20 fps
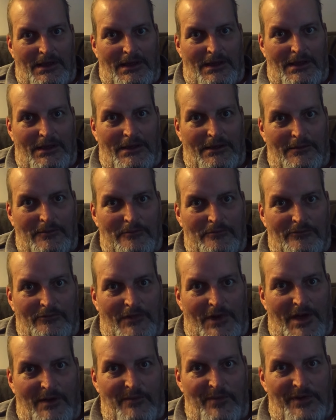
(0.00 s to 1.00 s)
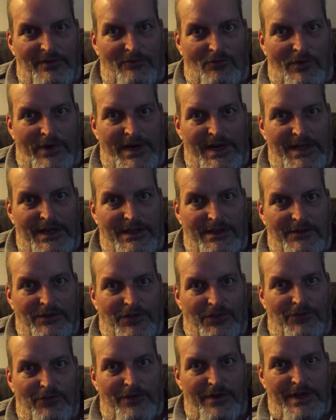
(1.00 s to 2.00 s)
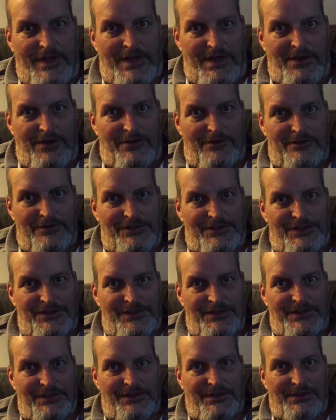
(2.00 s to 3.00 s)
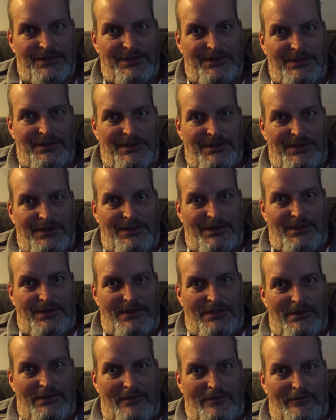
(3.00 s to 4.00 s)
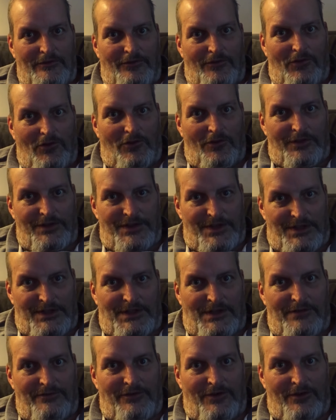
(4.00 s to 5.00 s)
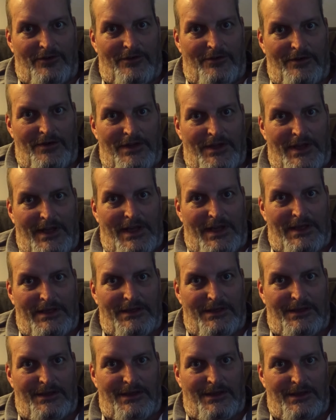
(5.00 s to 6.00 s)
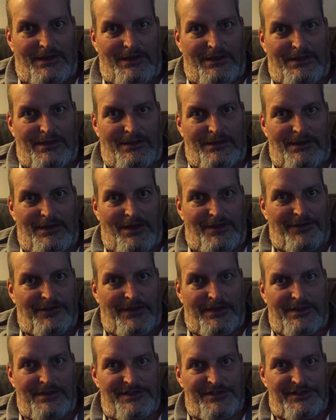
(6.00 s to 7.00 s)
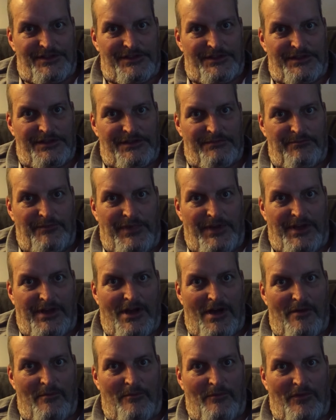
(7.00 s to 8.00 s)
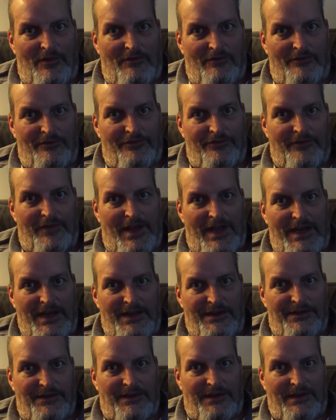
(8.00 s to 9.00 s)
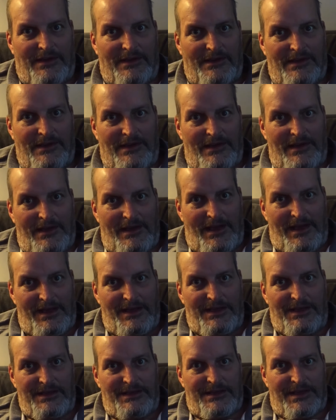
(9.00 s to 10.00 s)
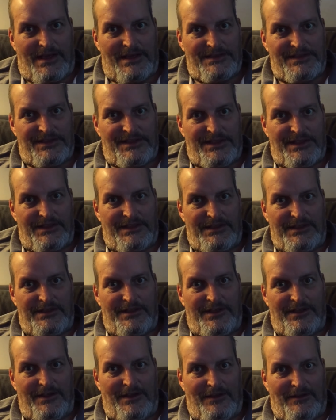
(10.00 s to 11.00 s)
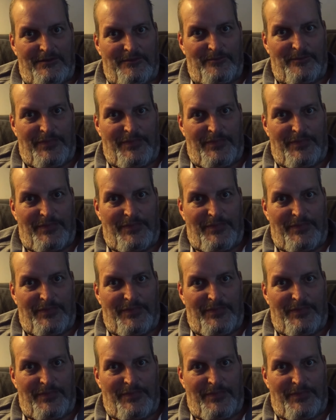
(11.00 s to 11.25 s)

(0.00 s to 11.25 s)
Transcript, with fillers: Um, I've been waiting three years for the liver, and uh, nothing has become of anything, any tested uh,